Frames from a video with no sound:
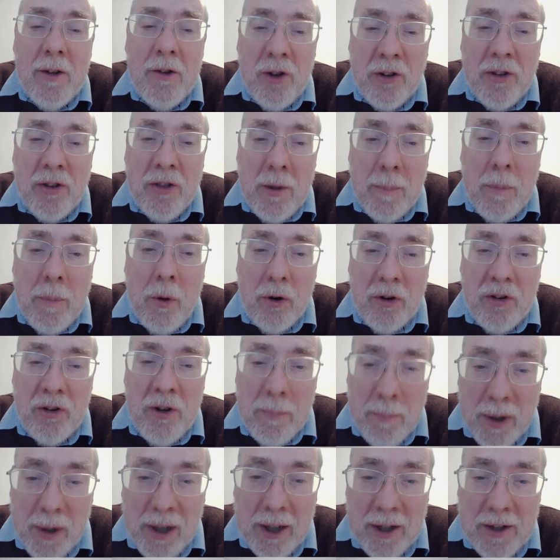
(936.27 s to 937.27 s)
just the
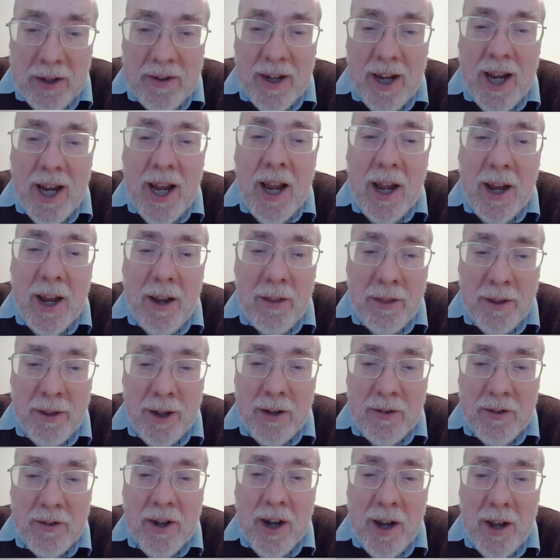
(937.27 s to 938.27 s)
possibility
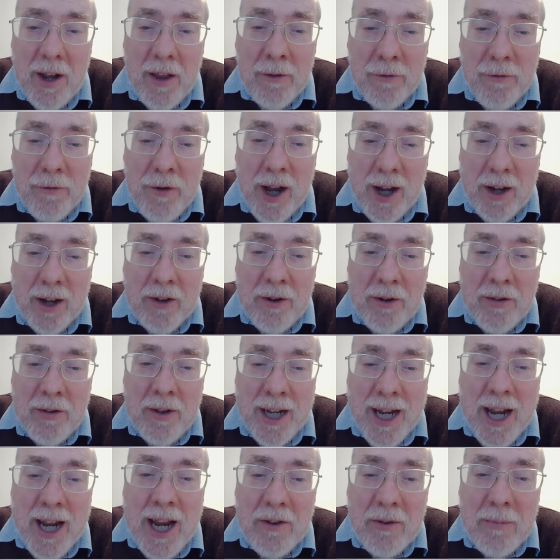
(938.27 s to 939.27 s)
that the facts of
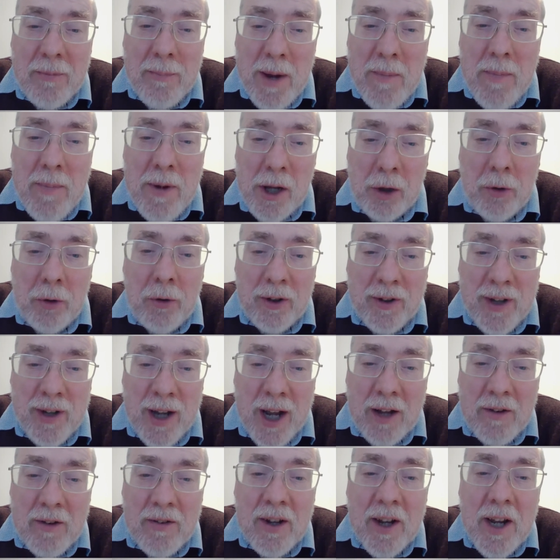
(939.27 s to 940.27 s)
the case may be looked
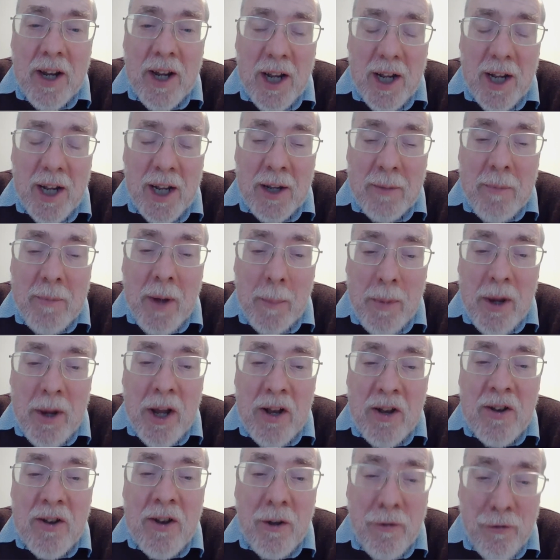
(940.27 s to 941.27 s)
at a
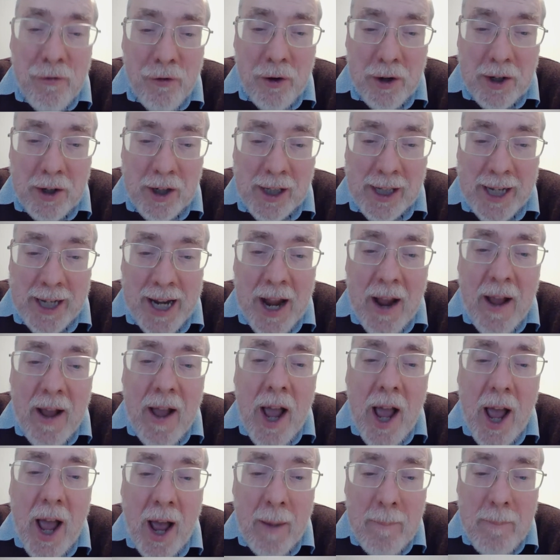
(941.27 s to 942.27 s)
bit differently.
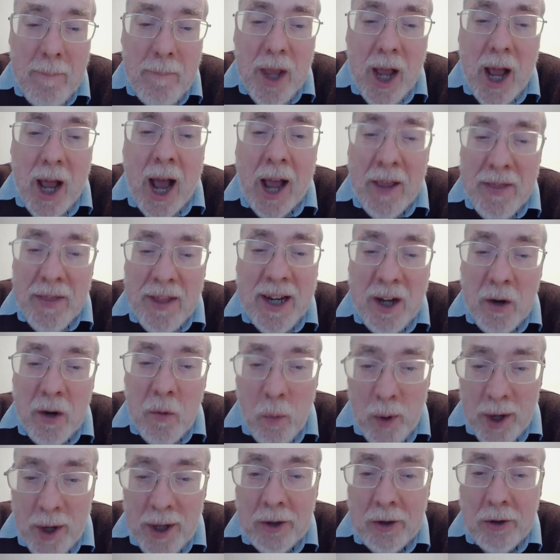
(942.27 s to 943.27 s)
I think
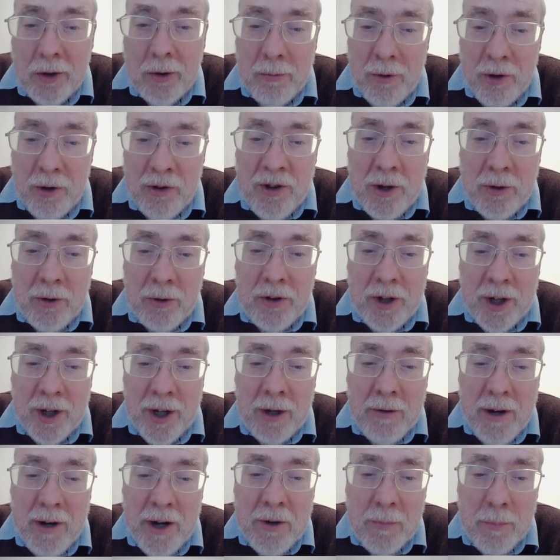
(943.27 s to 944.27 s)
it will result
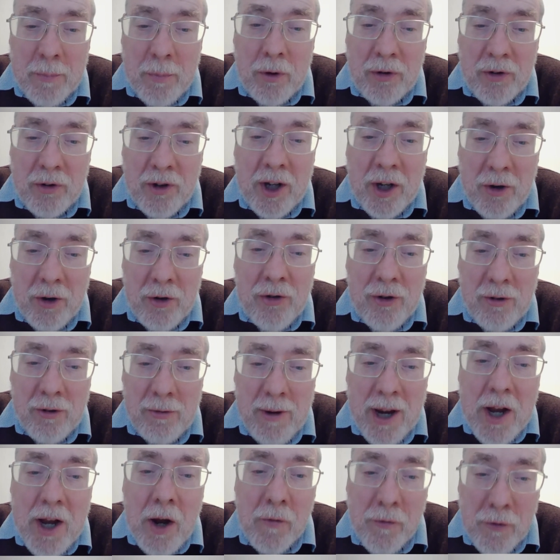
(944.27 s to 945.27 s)
in a greater
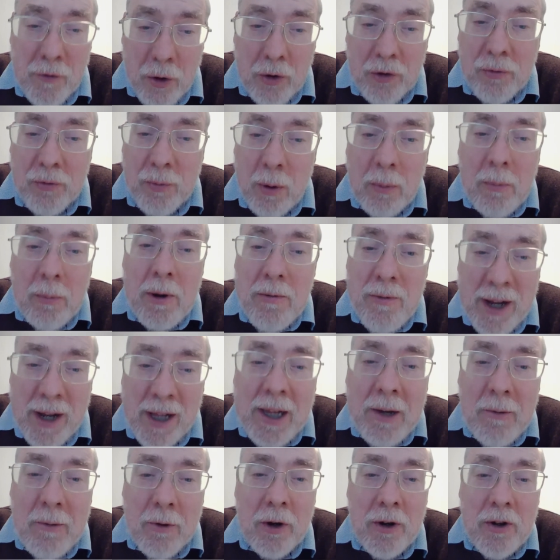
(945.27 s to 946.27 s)
prosecution rate. Of course, what we
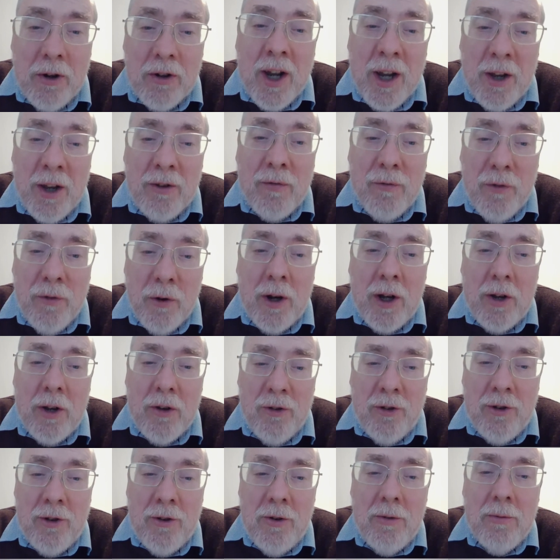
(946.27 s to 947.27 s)
really want is for it
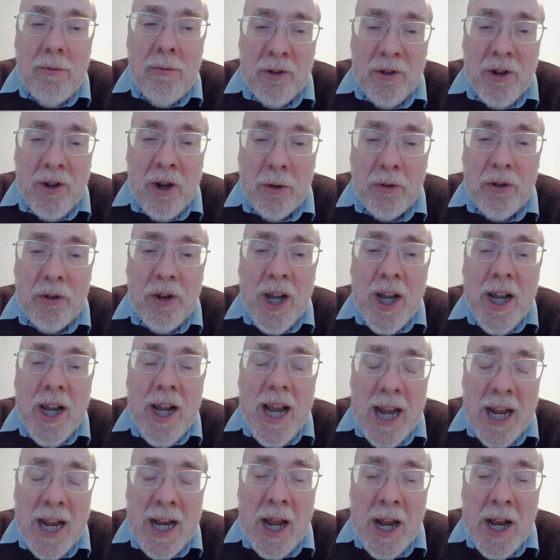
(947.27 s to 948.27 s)
to result
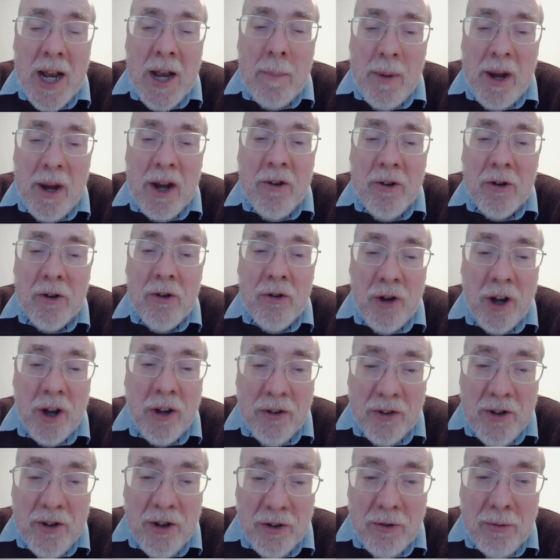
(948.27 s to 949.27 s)
in a better
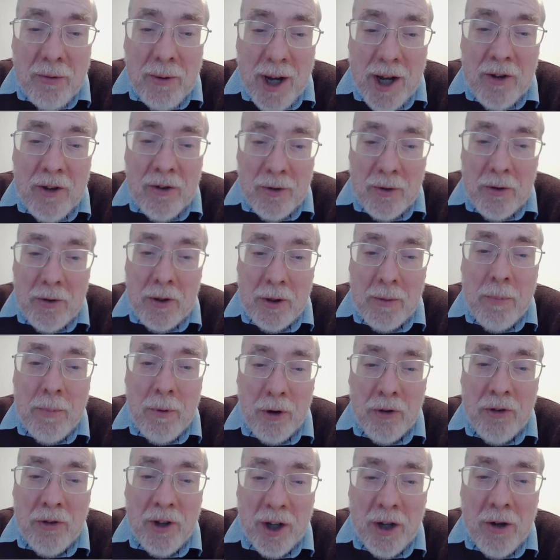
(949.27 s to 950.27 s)
justice rate, so that the
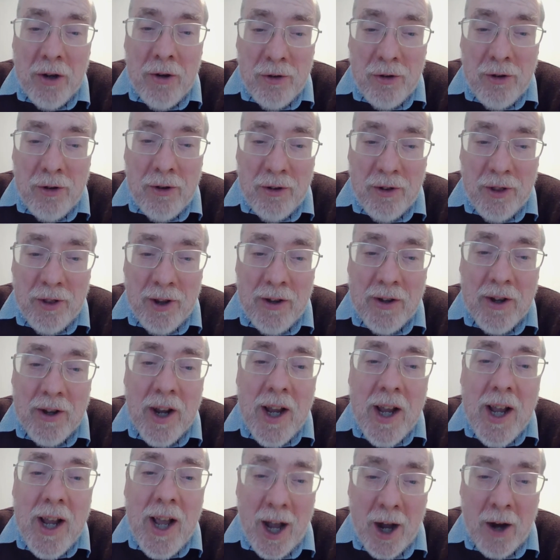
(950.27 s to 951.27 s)
prosecutions that
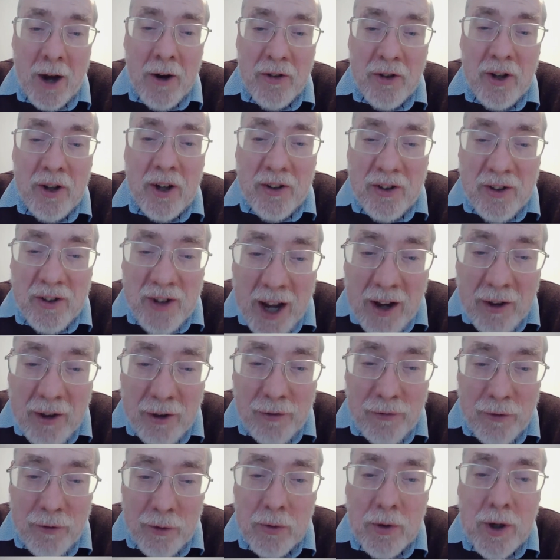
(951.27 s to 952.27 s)
are
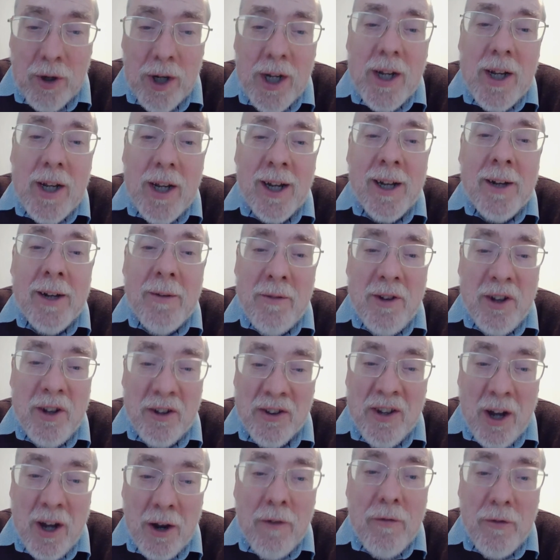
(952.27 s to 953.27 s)
successful
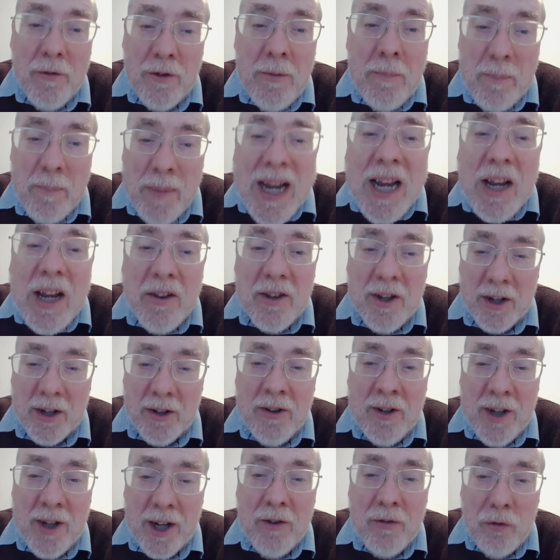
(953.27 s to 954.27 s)
deserve to be
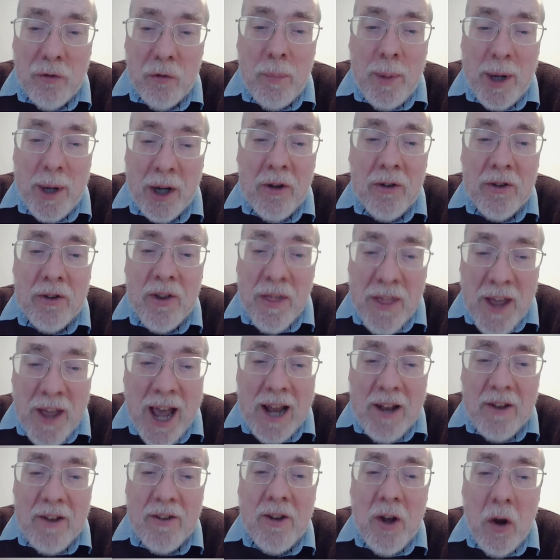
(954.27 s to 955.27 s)
successful, because
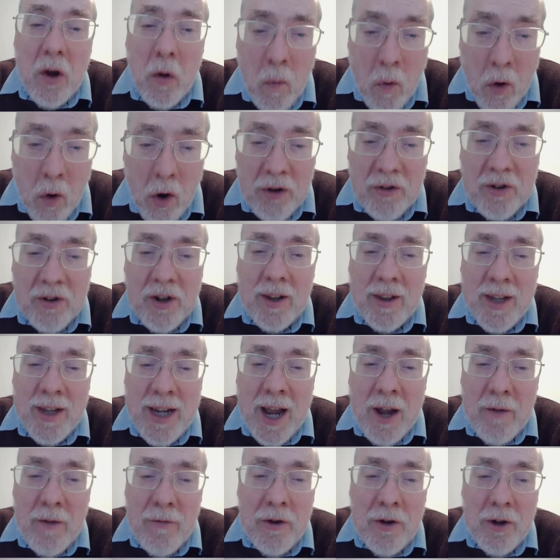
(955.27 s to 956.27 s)
that's what
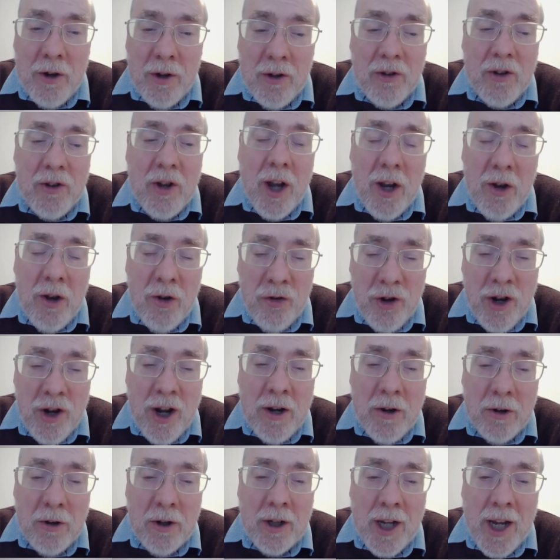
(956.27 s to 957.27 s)
the evidence
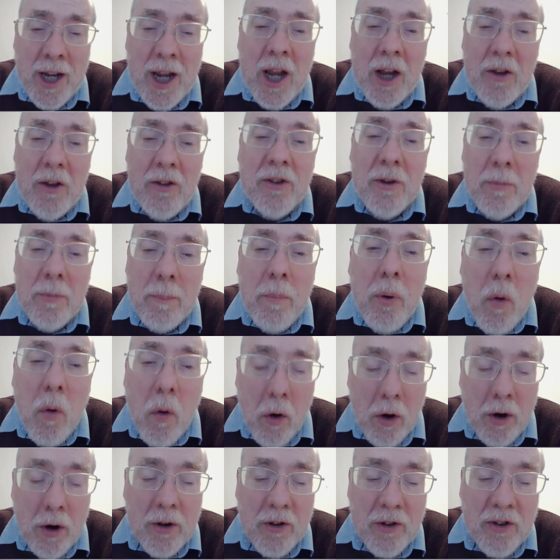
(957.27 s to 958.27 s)
generally
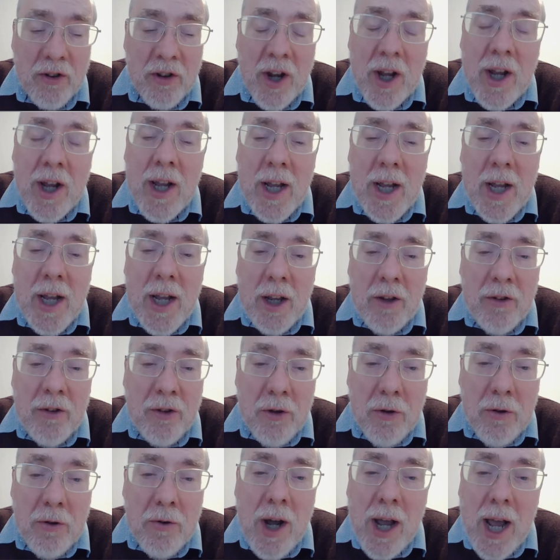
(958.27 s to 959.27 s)
supports.
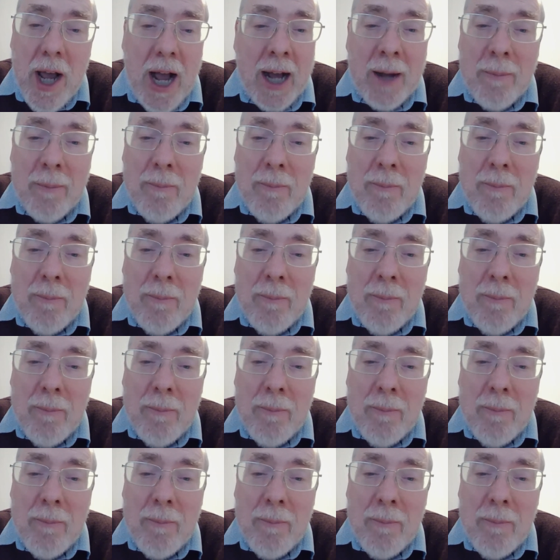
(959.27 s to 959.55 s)
So